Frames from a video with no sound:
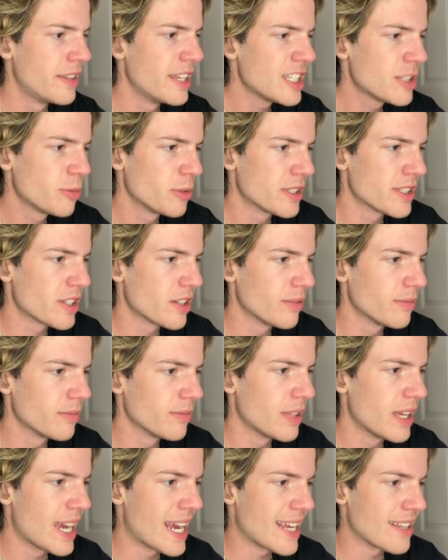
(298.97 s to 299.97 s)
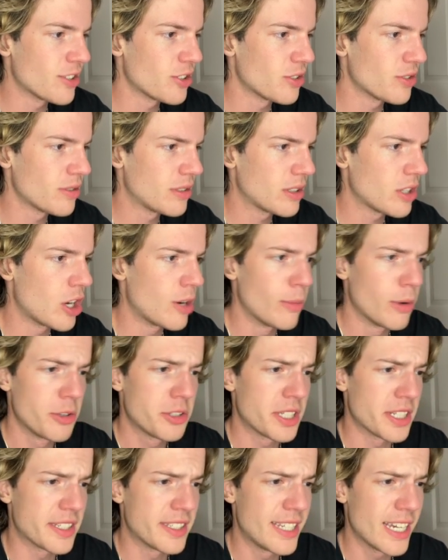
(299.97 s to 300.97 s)
This one's
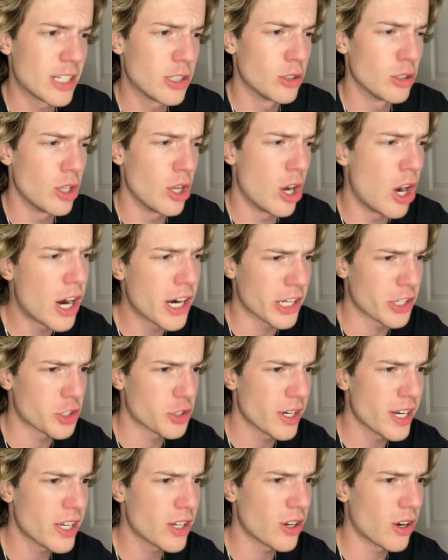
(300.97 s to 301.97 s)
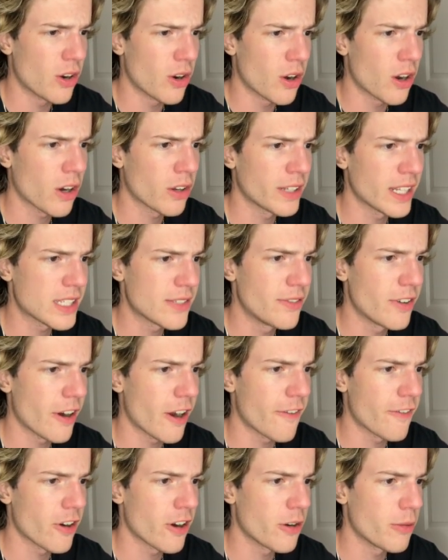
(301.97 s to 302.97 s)
almost a signal on a train car. That's
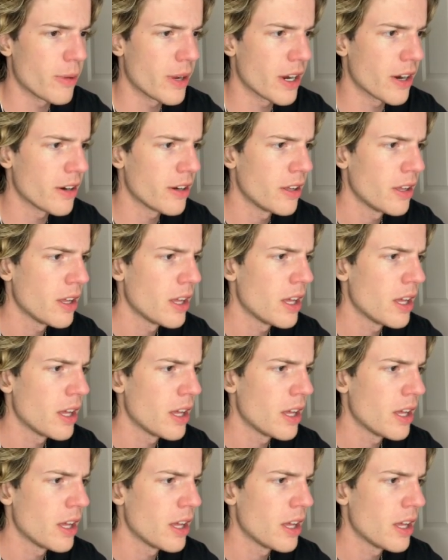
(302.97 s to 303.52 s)
very, very weird.